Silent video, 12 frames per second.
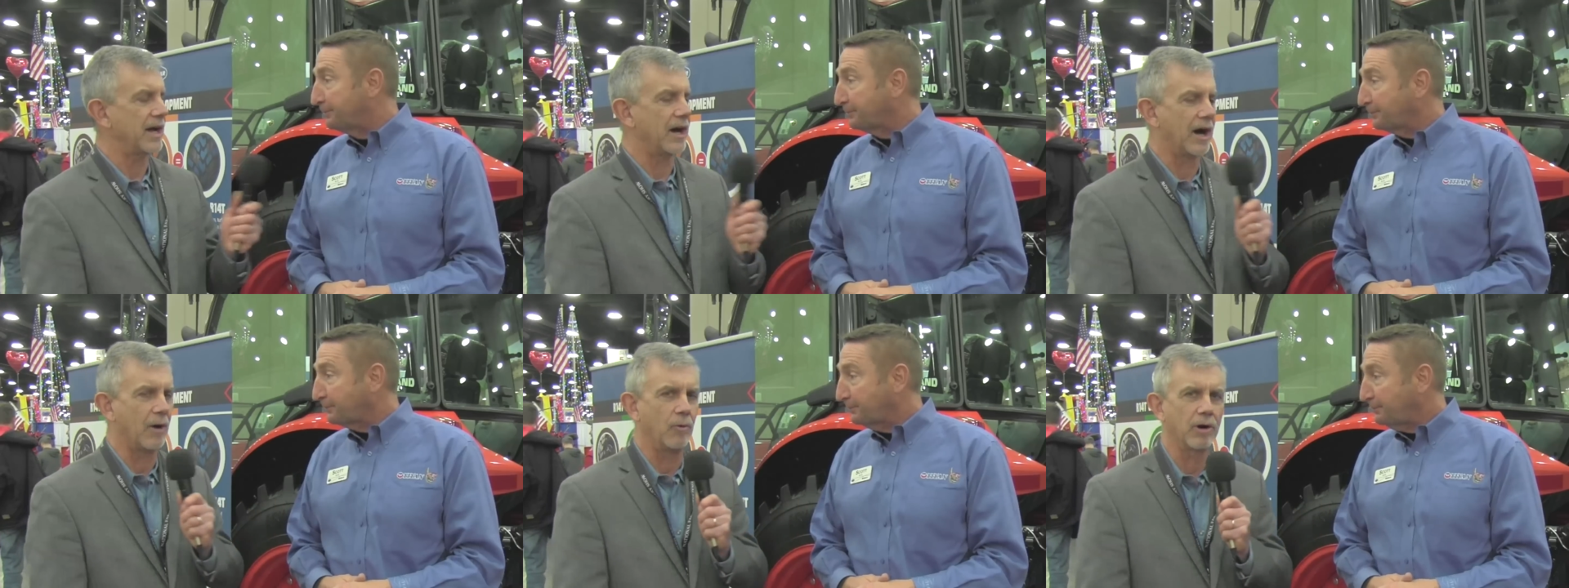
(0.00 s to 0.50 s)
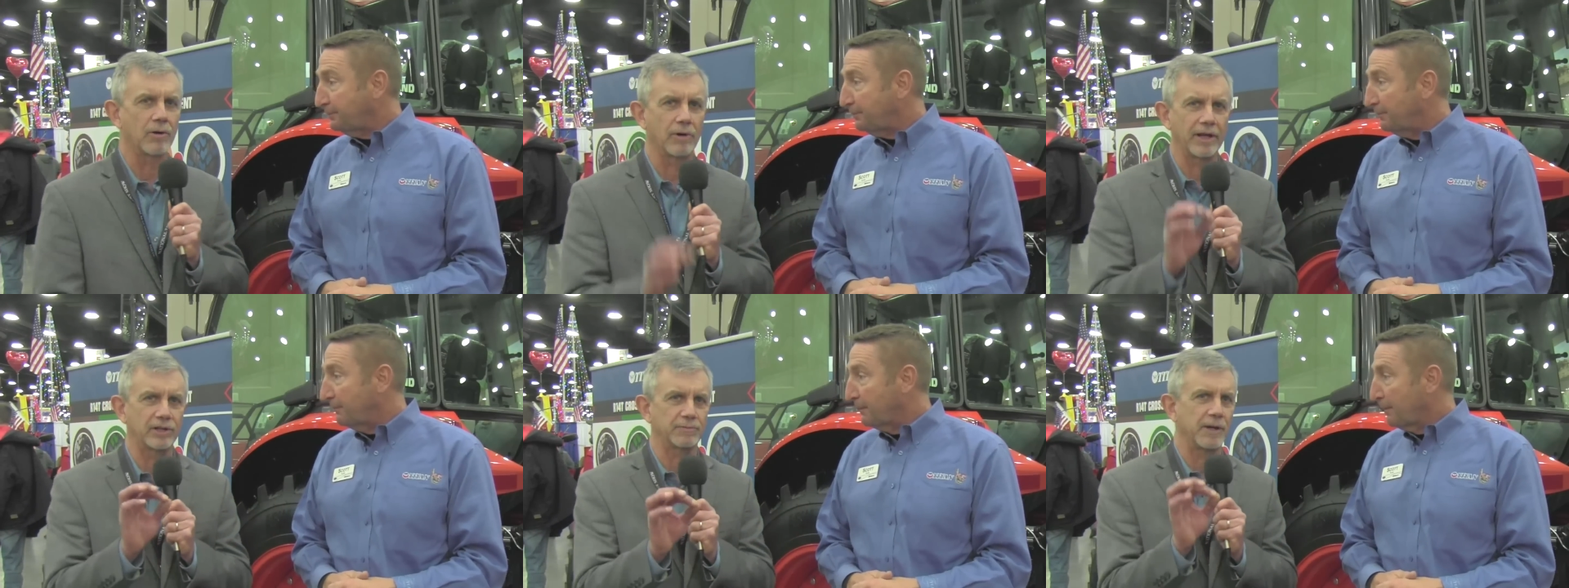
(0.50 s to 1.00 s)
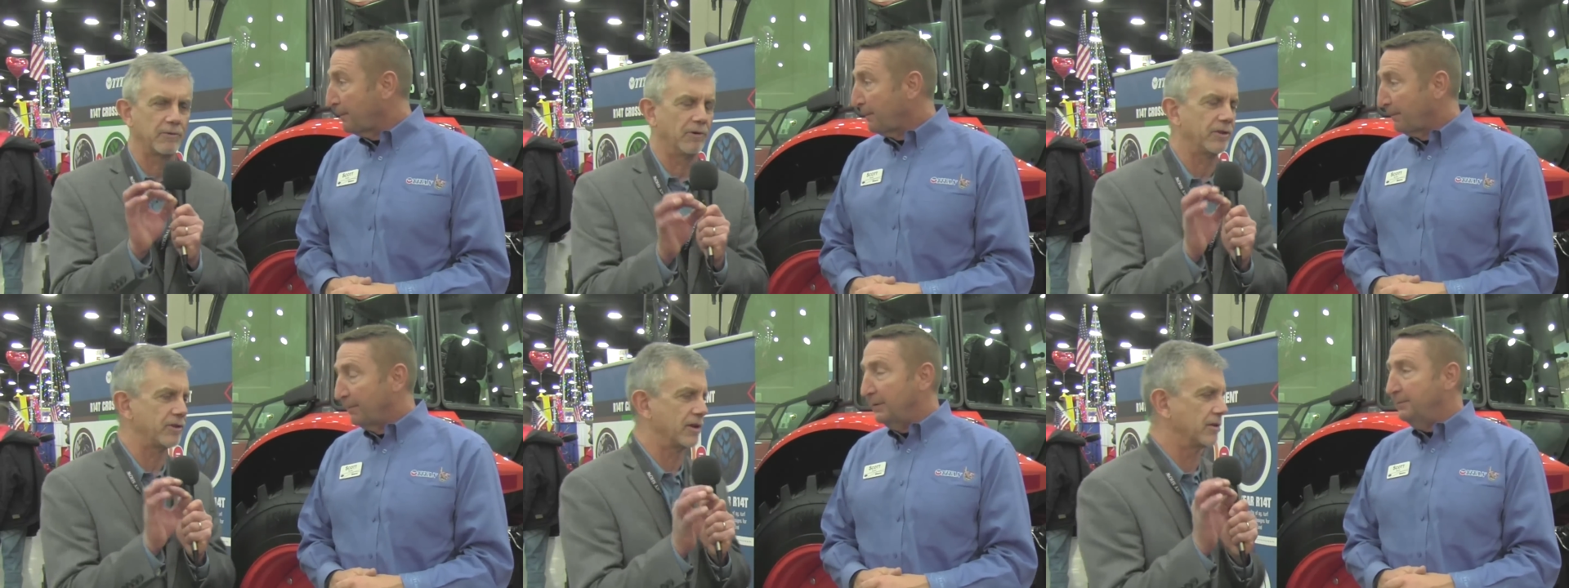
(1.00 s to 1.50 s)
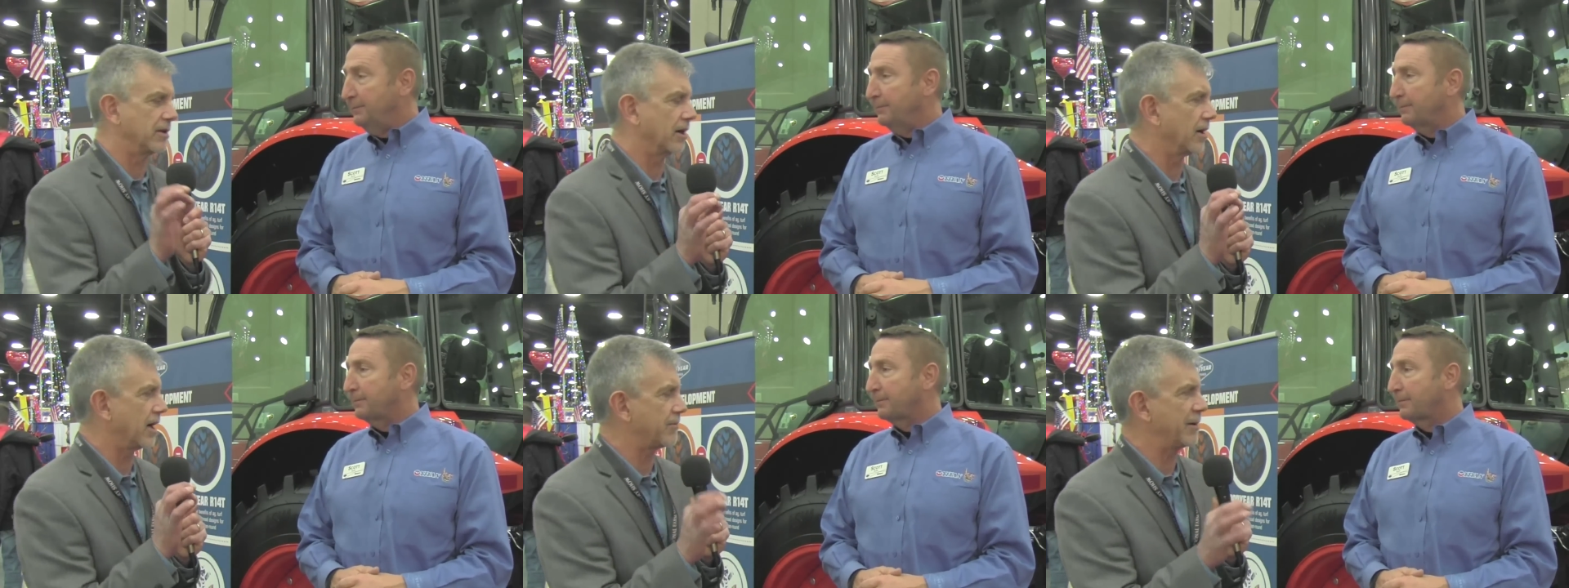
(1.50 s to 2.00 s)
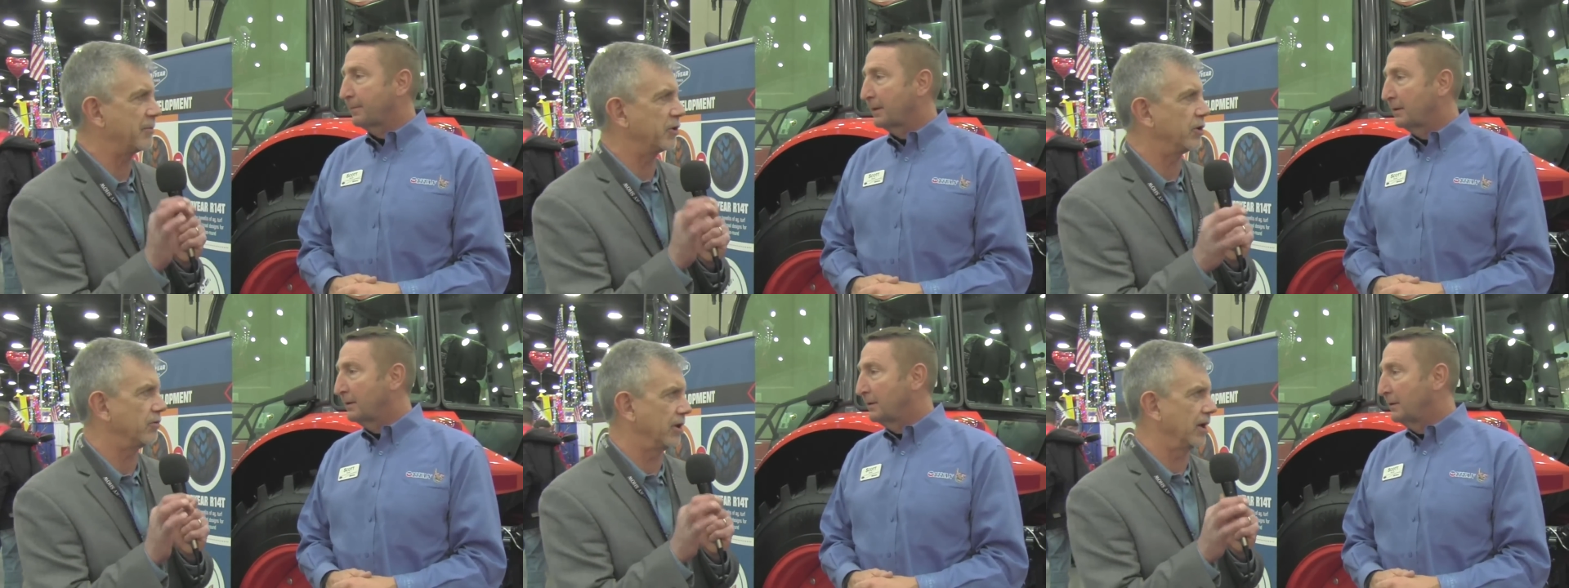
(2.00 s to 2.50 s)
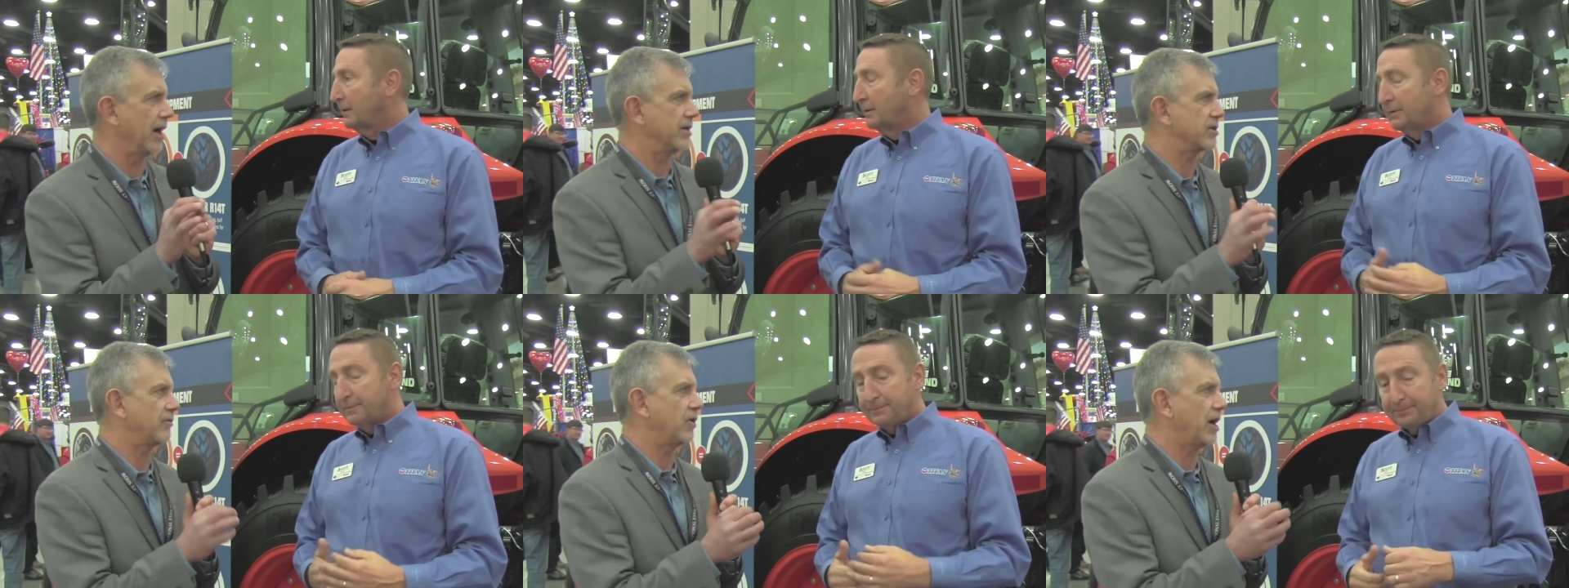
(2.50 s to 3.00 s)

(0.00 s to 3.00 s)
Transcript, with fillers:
Speaker 1: Now I want to explain one thing that a lot of people don't realize.